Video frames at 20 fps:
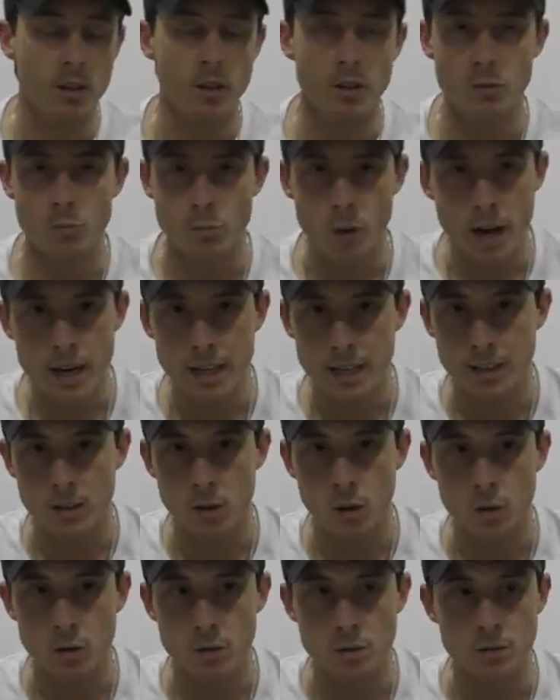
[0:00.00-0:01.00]
your rating
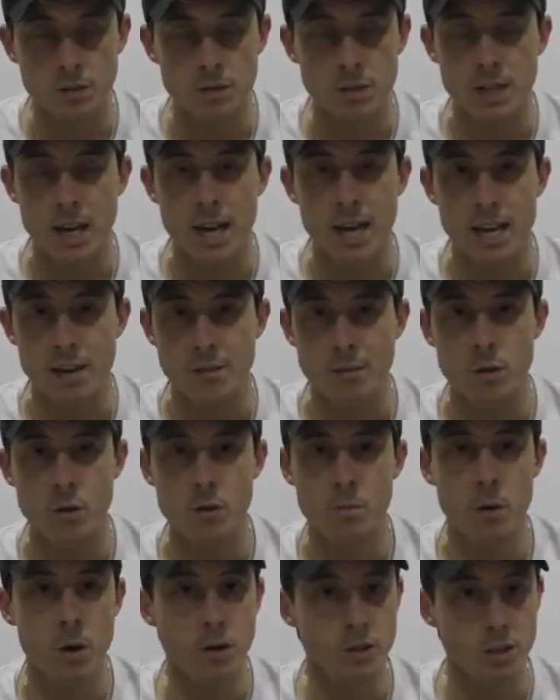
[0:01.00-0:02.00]
on, say, if
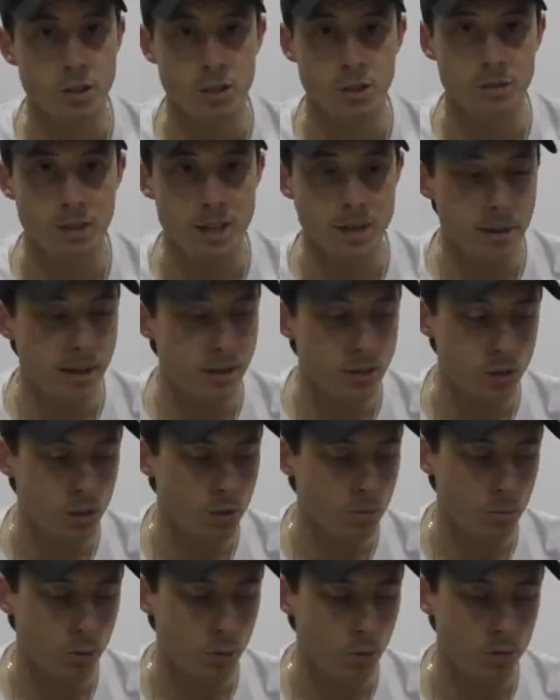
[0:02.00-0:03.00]
you're purchasing off eBay is
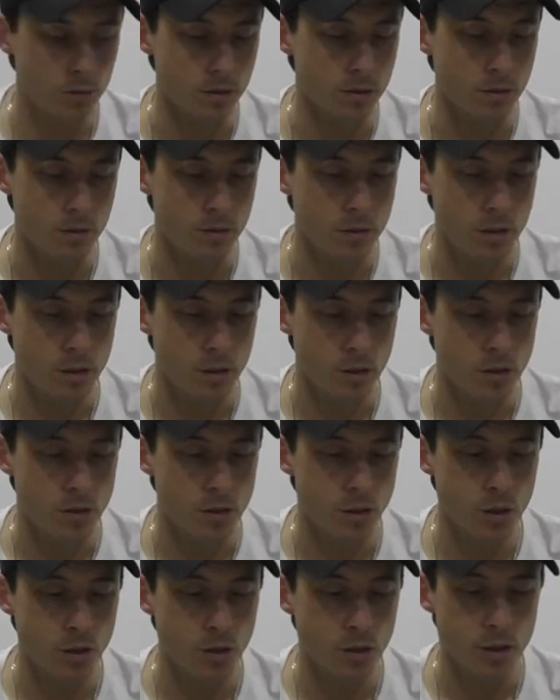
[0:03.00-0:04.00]
so important.
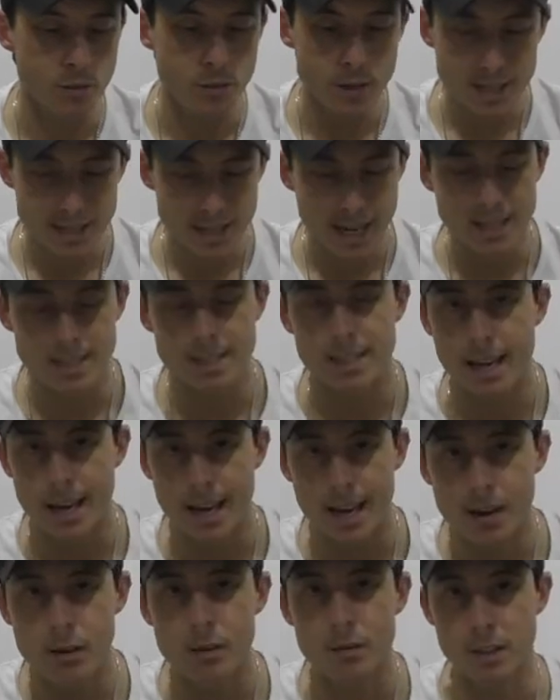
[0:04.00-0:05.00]
So if he takes
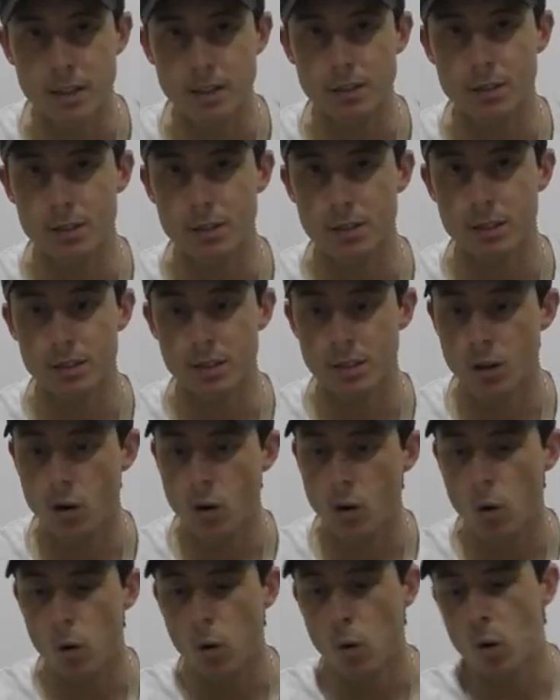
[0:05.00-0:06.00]
care in this,
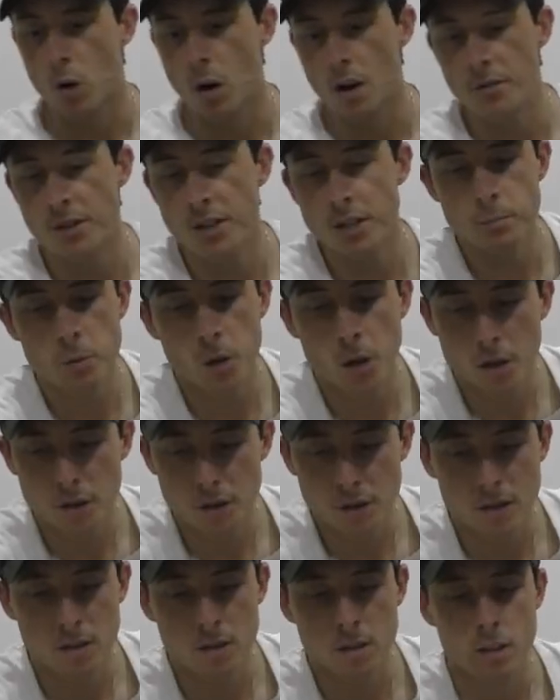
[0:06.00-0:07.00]
or if this
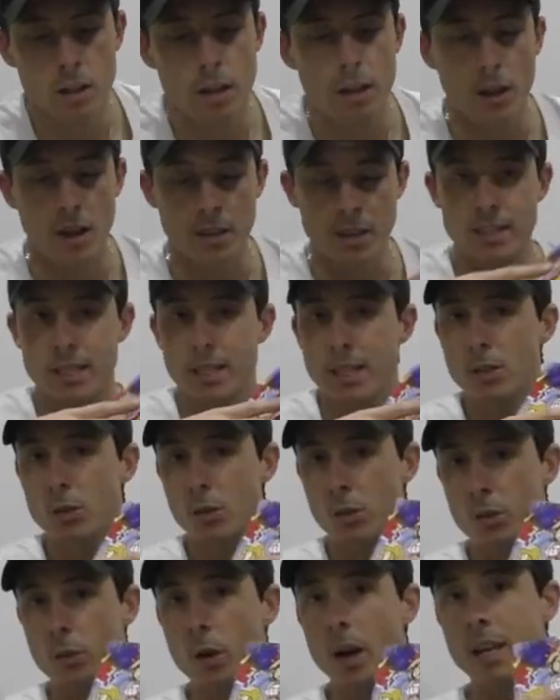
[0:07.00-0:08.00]
person, like they did,
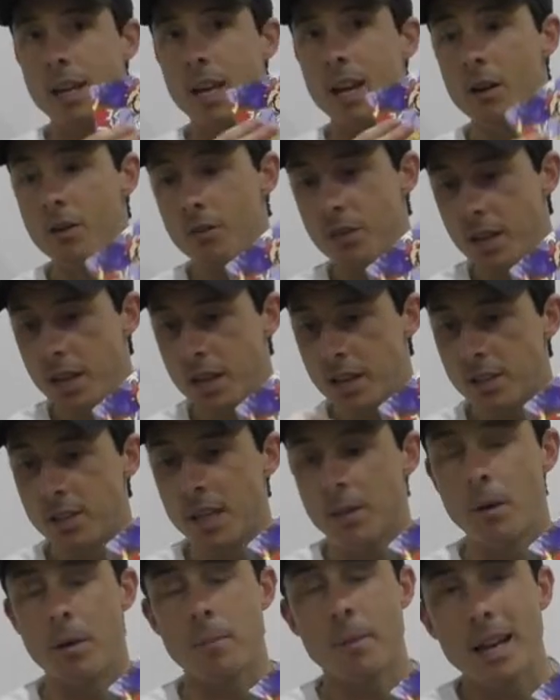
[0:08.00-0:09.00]
took great care in this
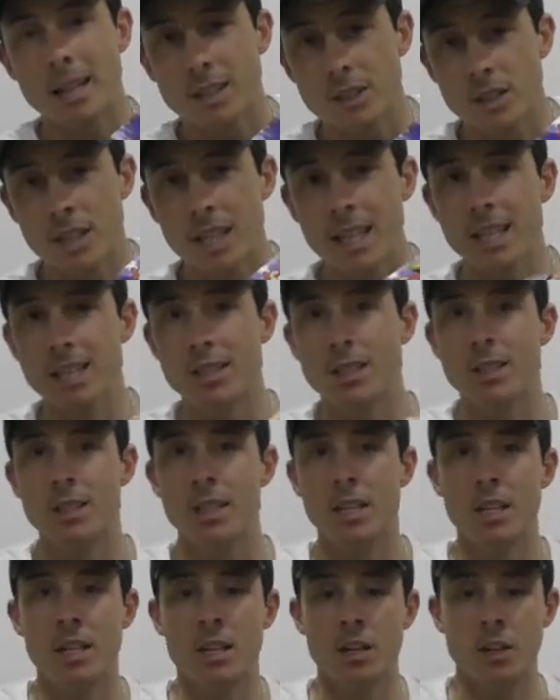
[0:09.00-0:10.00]
and my
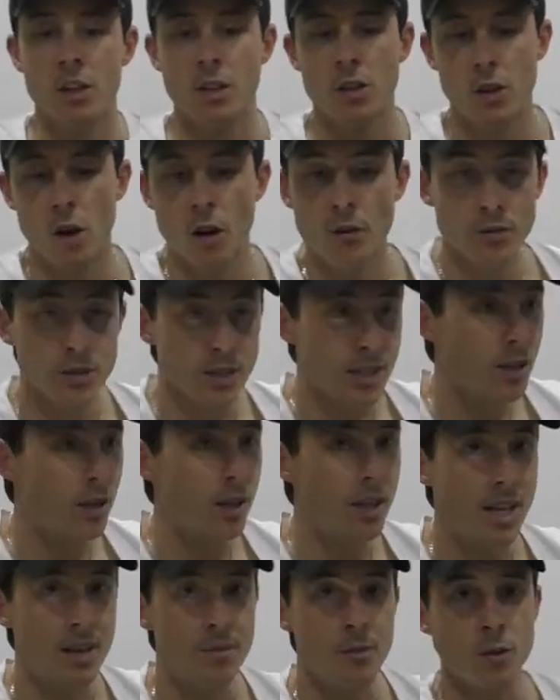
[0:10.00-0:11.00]
magazines, obviously you're
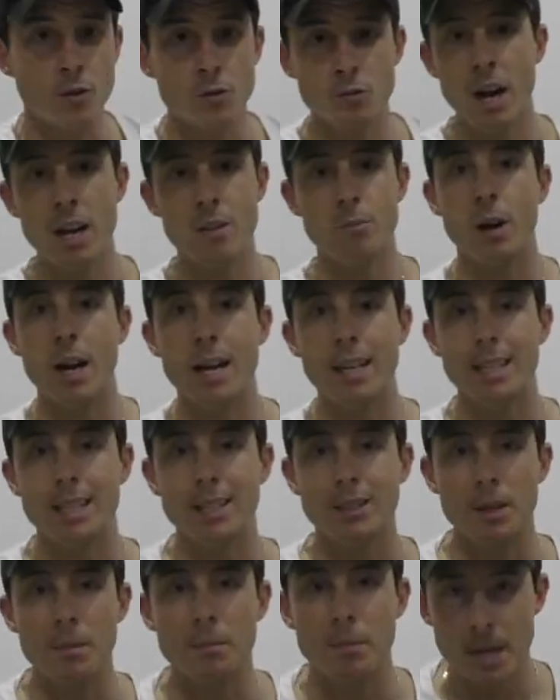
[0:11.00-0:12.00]
going to give them great
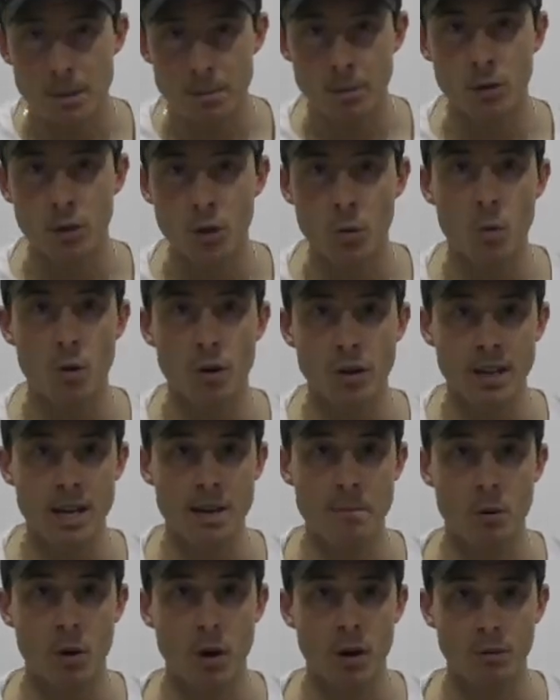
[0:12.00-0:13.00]
ratings and people are going to want to
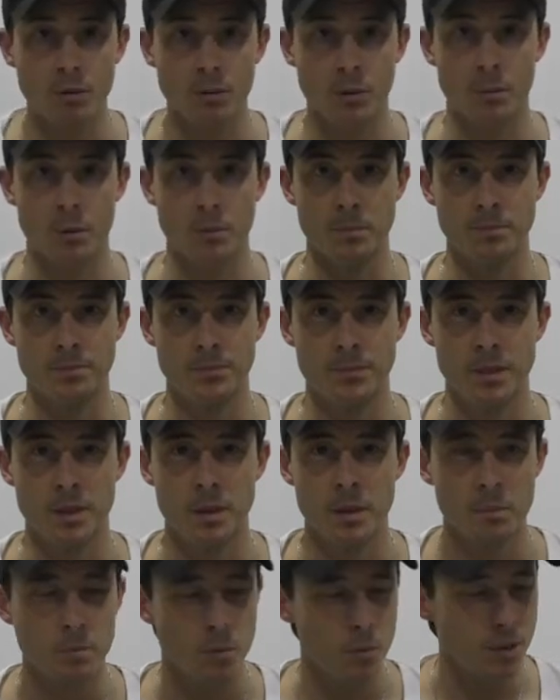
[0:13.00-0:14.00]
keep buying from them.
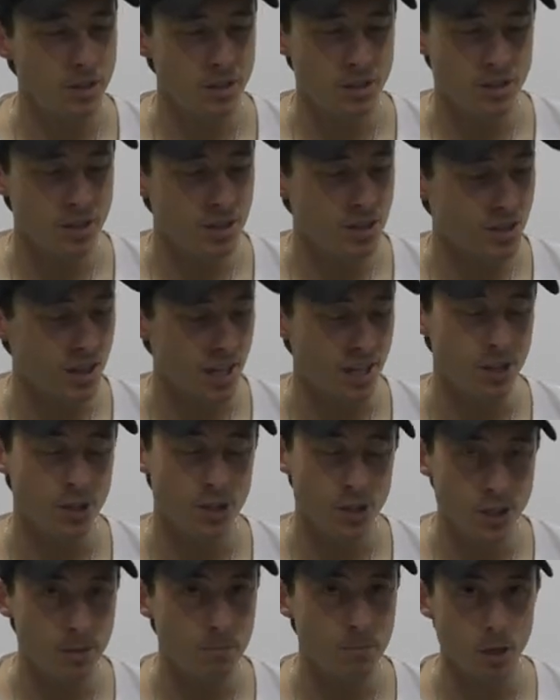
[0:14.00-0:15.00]
But when you're just a
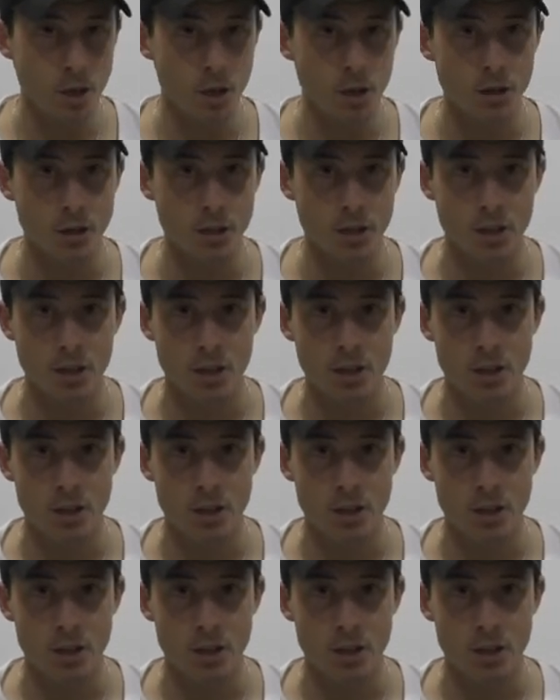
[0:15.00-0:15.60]
shit bloke